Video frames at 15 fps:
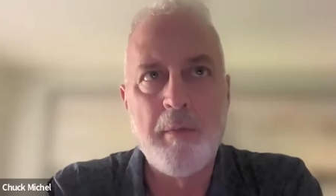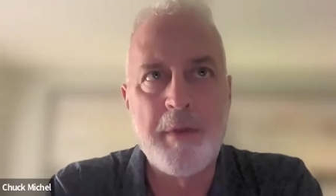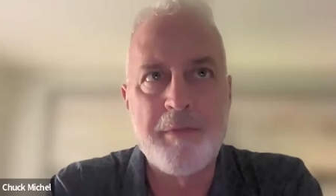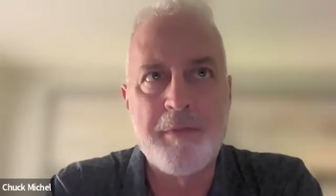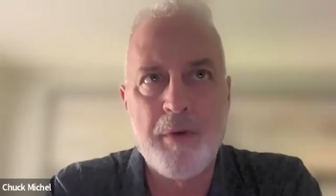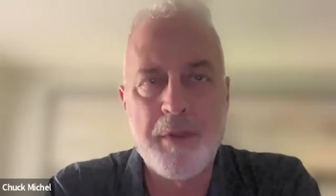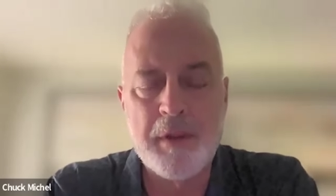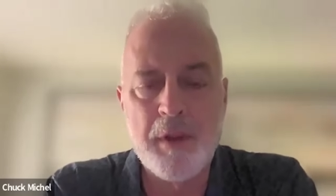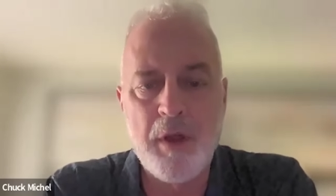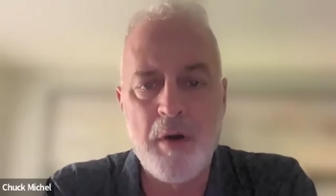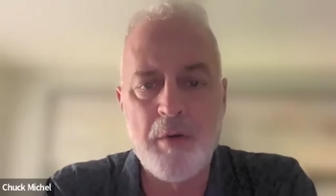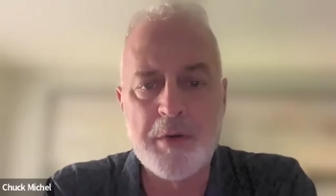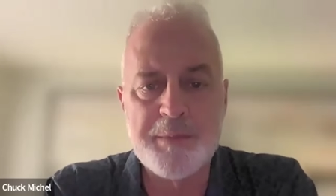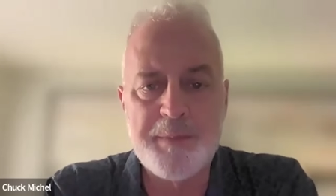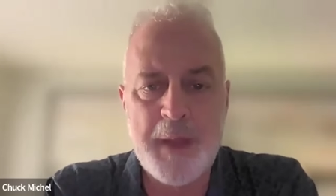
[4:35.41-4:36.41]
before the
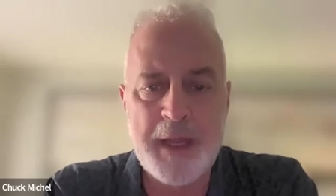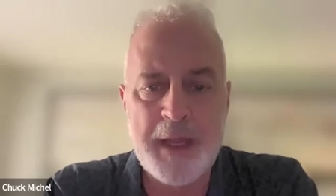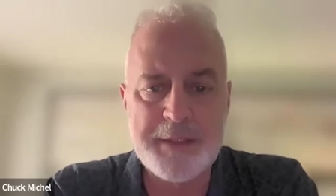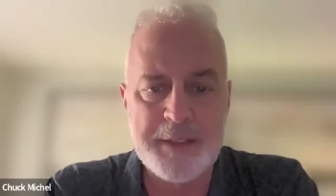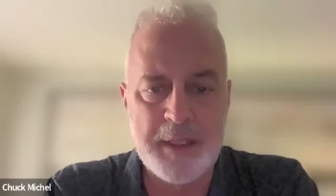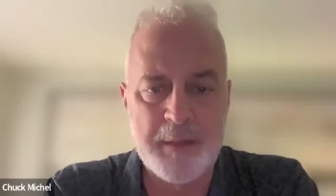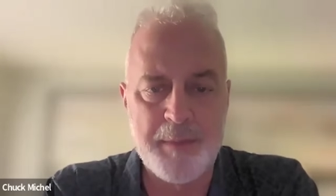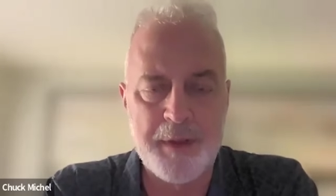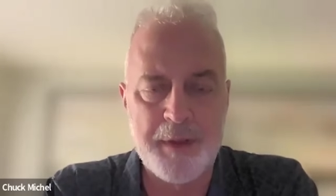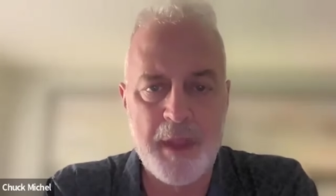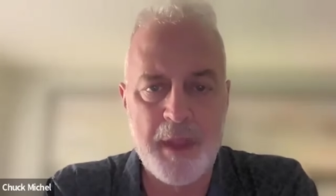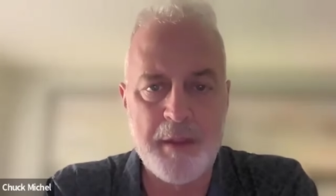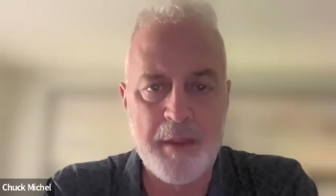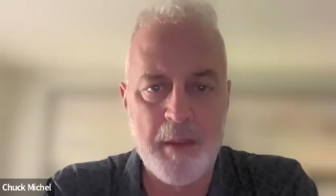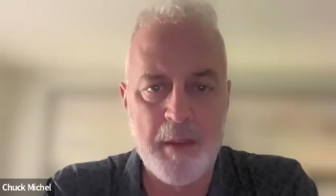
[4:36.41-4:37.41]
law was passed that, the,
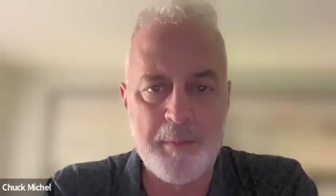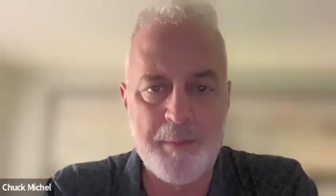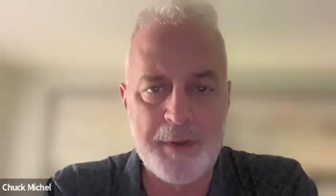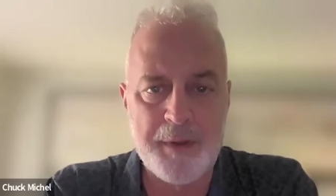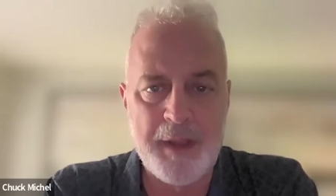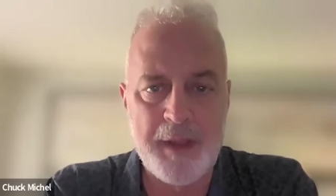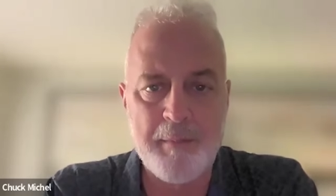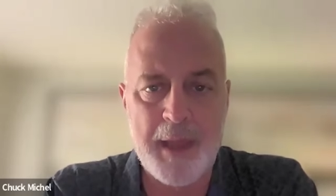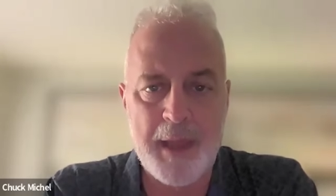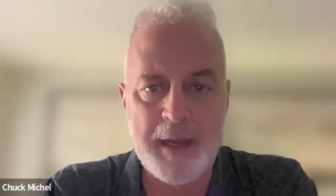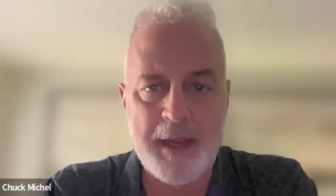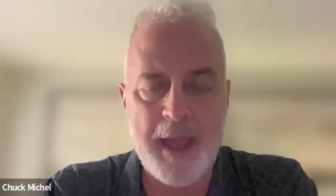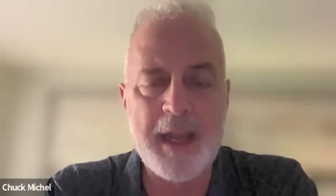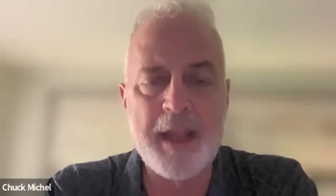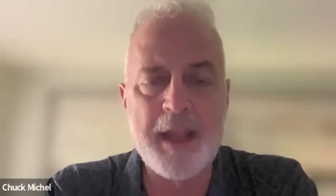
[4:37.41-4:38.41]
that
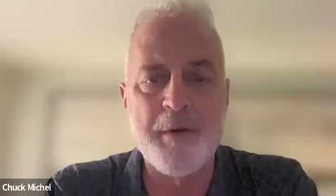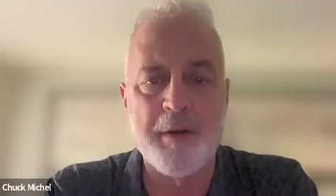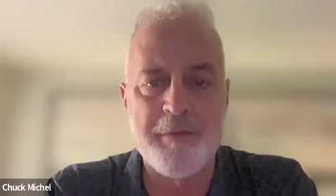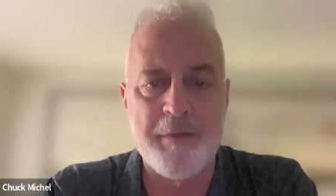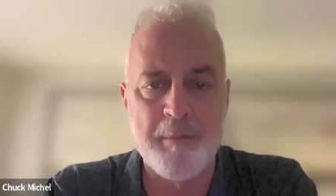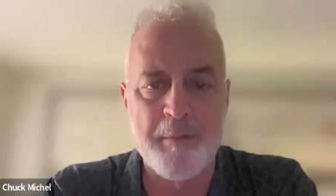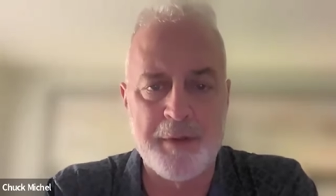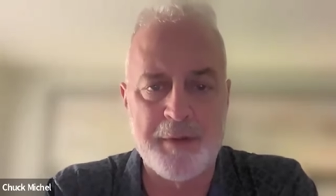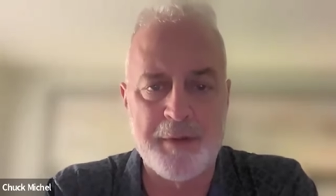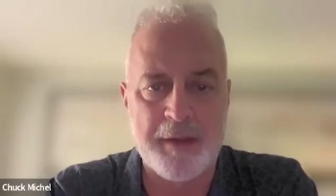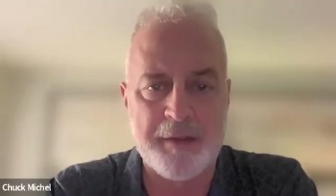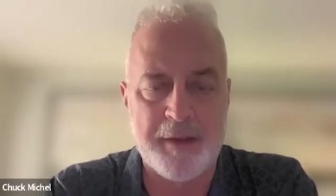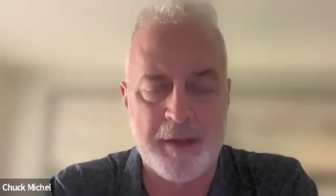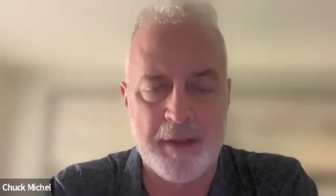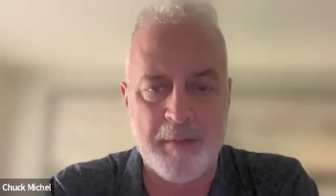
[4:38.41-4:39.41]
banned anyone from
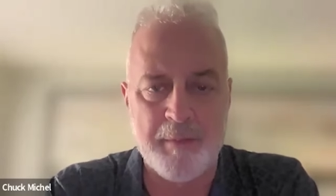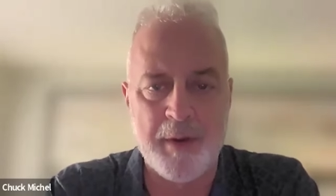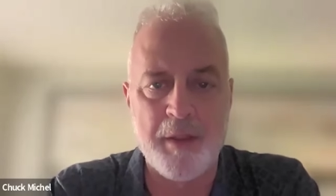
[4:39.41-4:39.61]
possessing them.